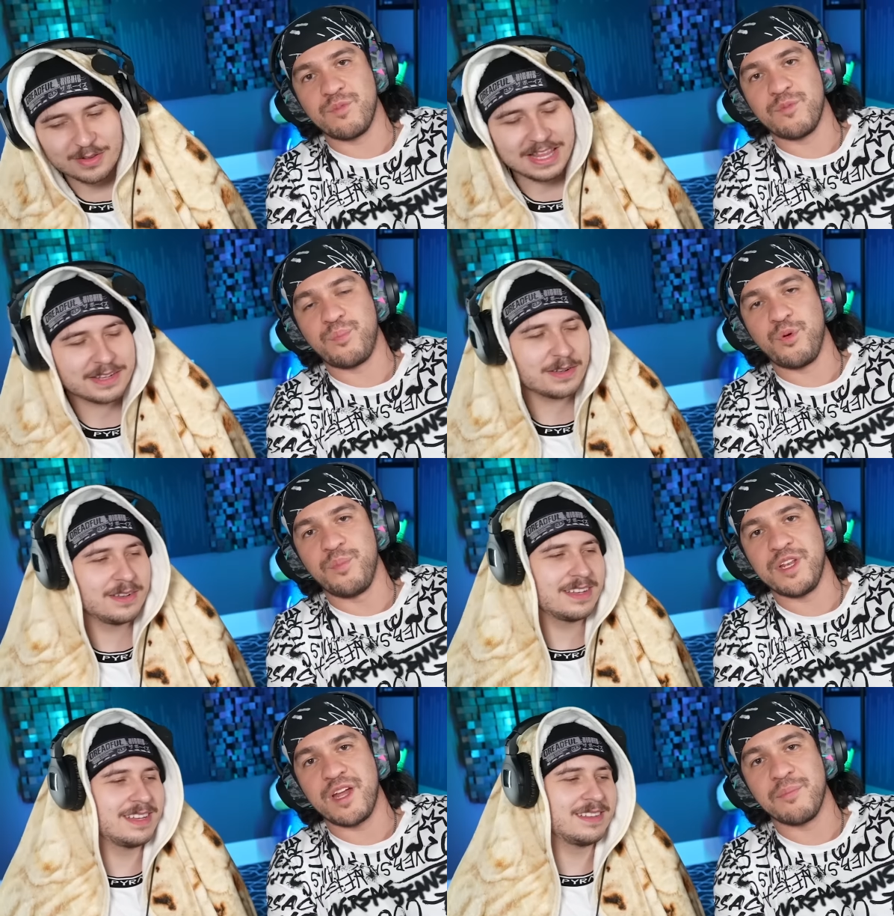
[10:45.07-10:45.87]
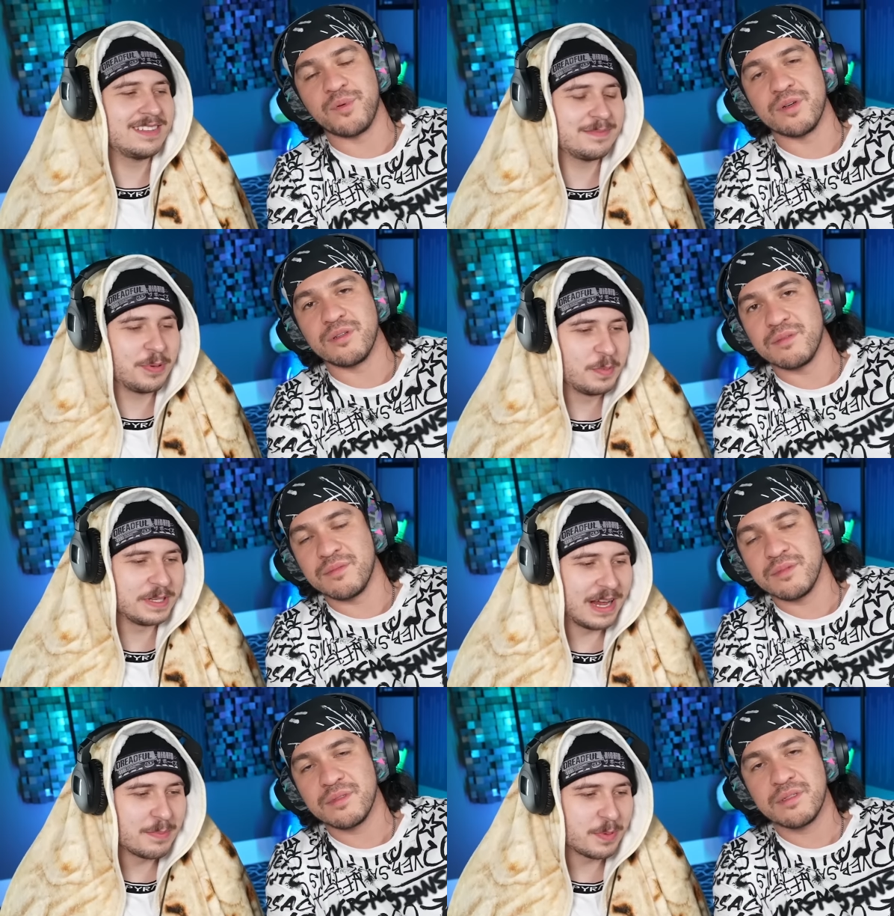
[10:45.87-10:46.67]
Speaker 1: like poopy diaper, poopy
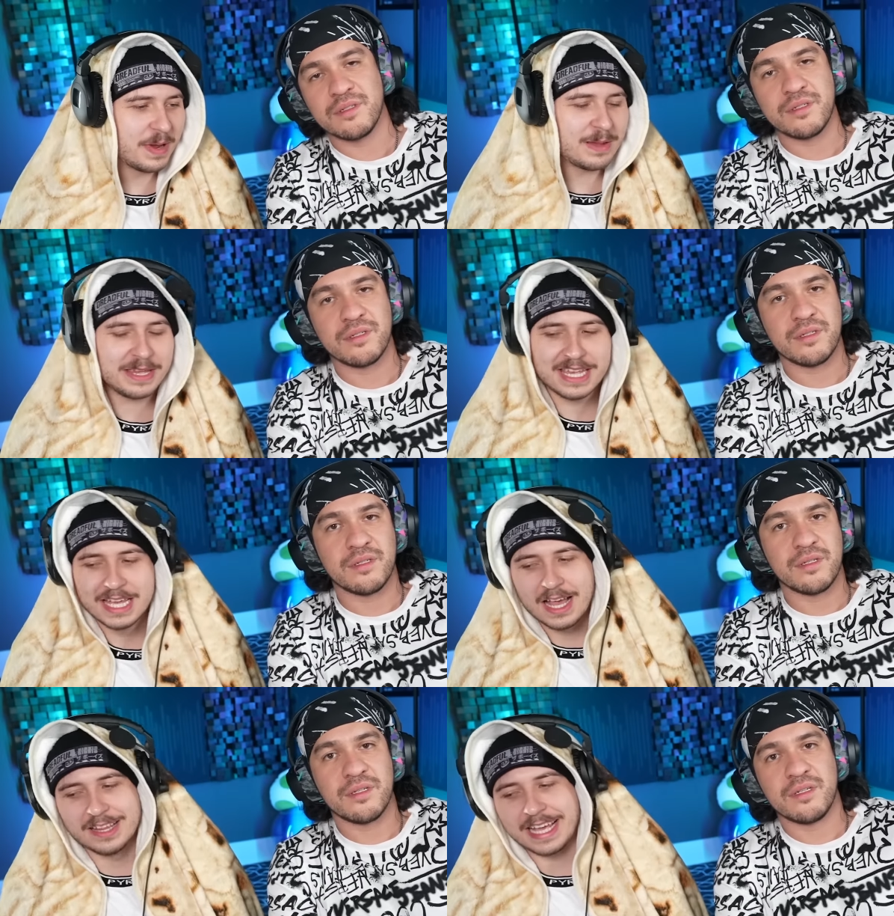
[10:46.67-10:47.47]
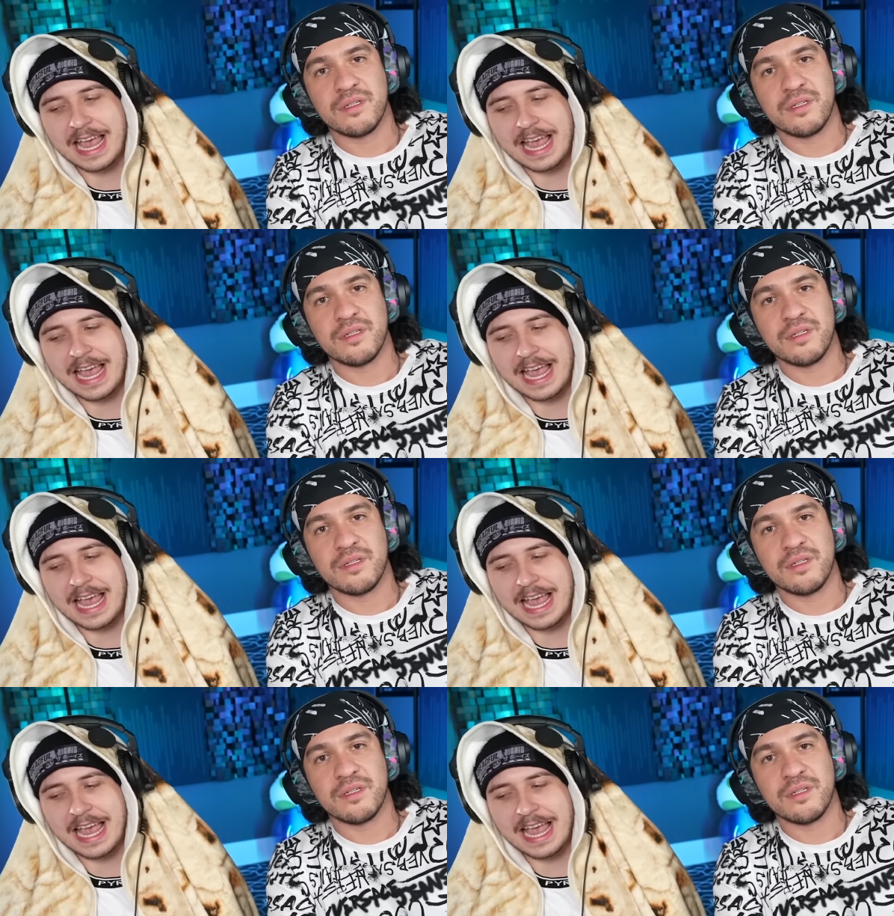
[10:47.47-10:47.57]
diaper baby. Uh, like